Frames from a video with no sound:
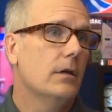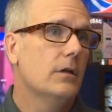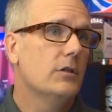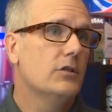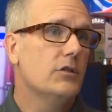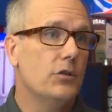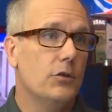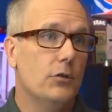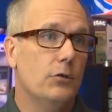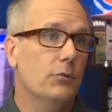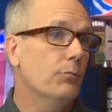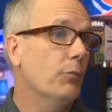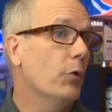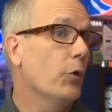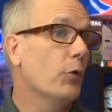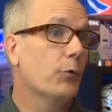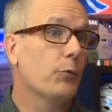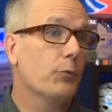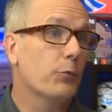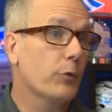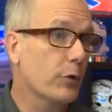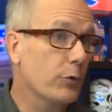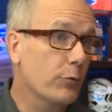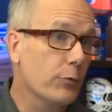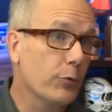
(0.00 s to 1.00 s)
to both
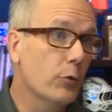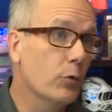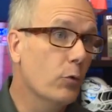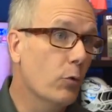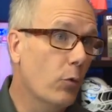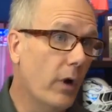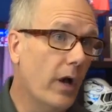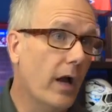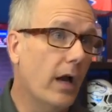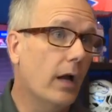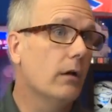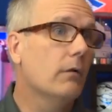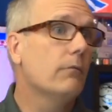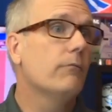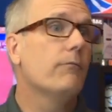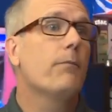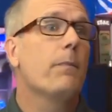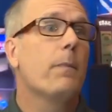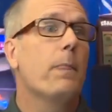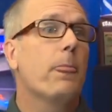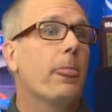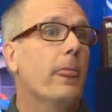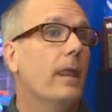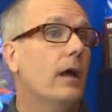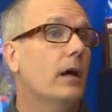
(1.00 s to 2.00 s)
recruit well
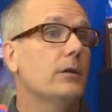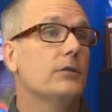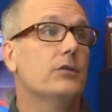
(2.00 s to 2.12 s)
uh,